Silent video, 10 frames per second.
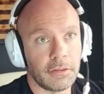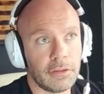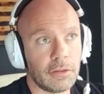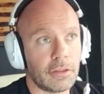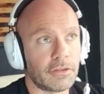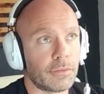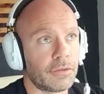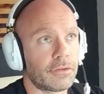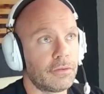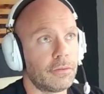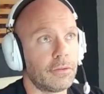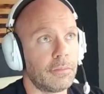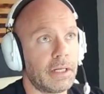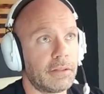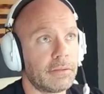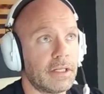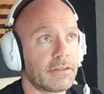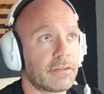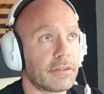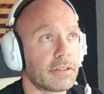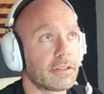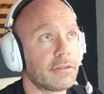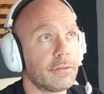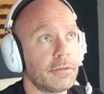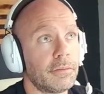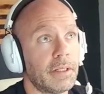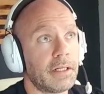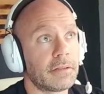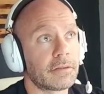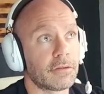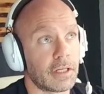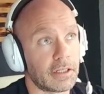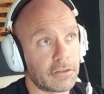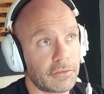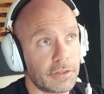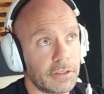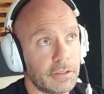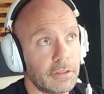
That's what's cool about wrestling and cool about CrossFit.